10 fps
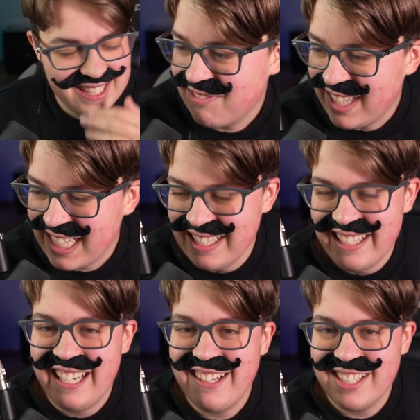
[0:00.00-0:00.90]
Back in
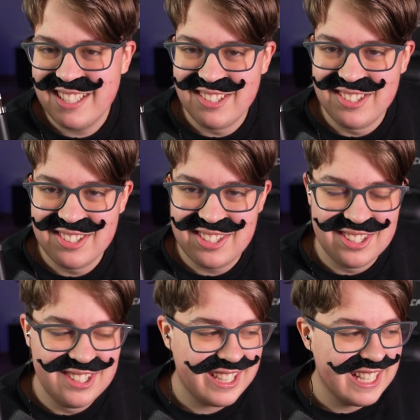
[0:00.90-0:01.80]
the day when you used
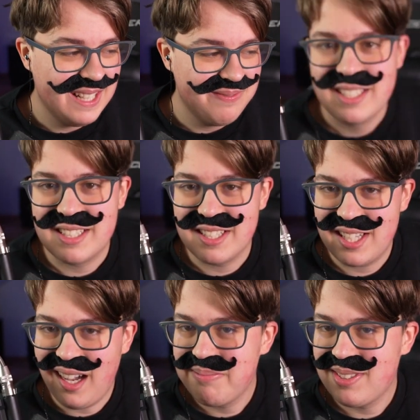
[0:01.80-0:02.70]
to look up the
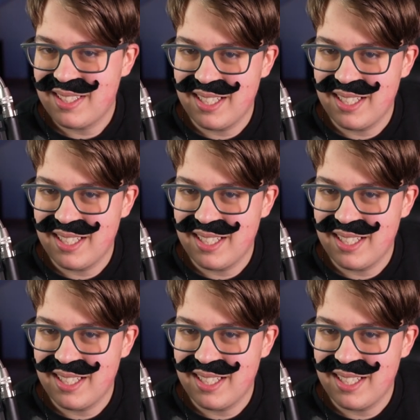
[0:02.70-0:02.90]
subs